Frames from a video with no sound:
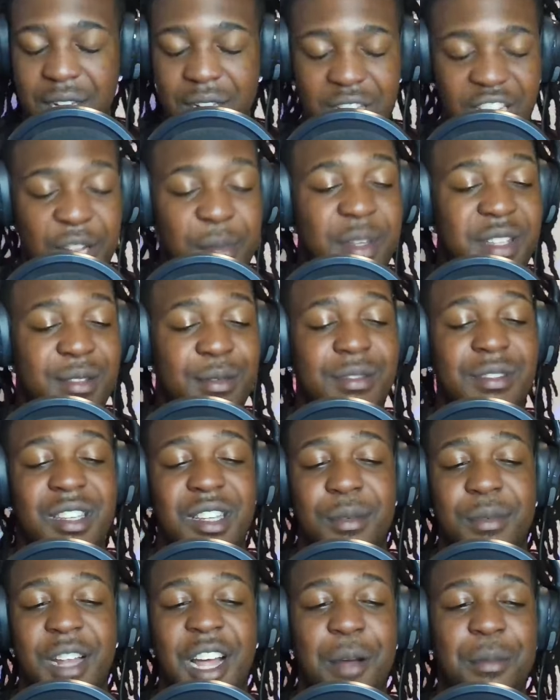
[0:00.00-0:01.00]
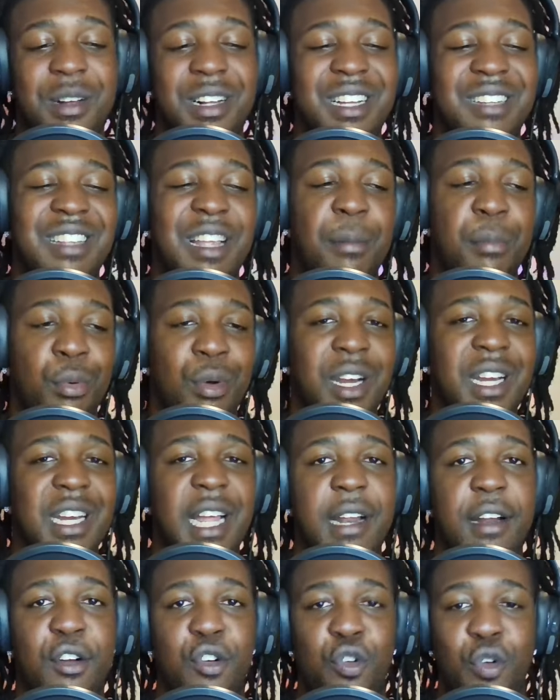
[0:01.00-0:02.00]
Love me some Slipknot because they bring
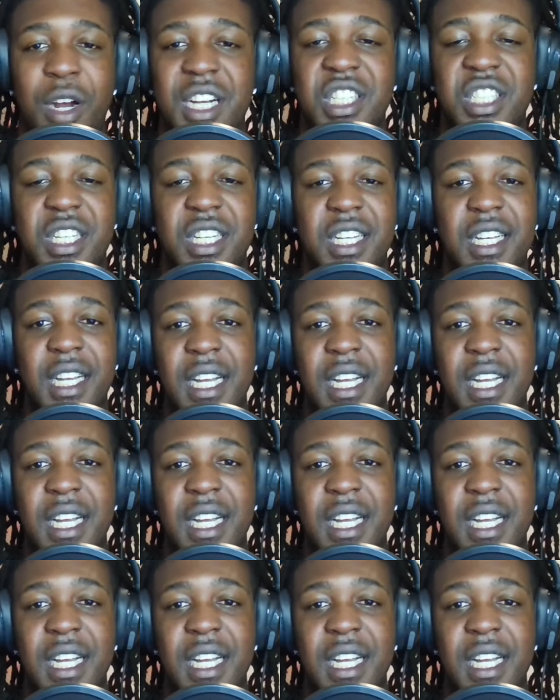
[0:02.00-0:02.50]
that aggression